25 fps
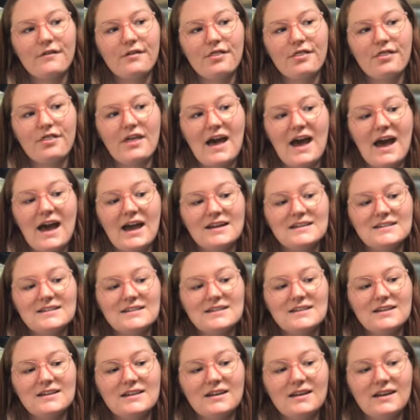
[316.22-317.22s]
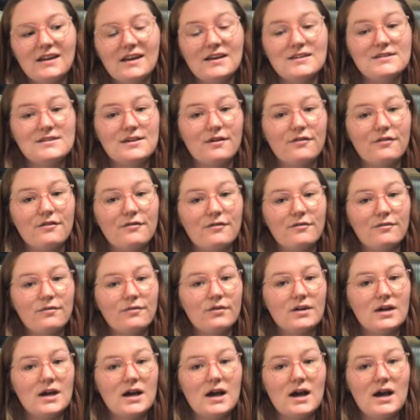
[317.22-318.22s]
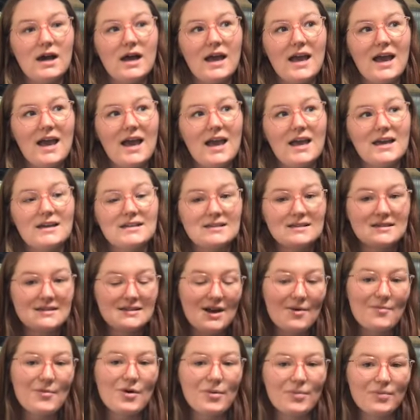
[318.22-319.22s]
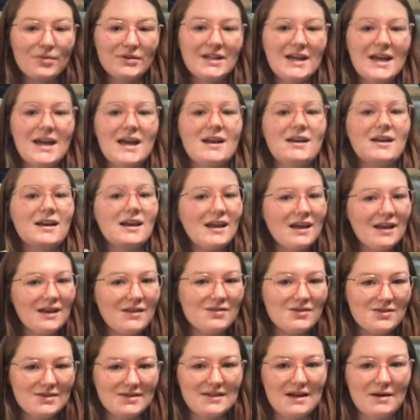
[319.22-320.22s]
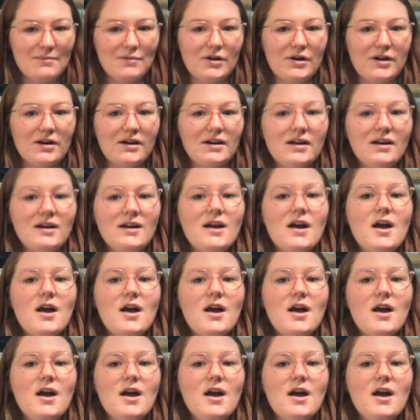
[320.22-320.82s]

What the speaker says: that is a summer plant in the summer,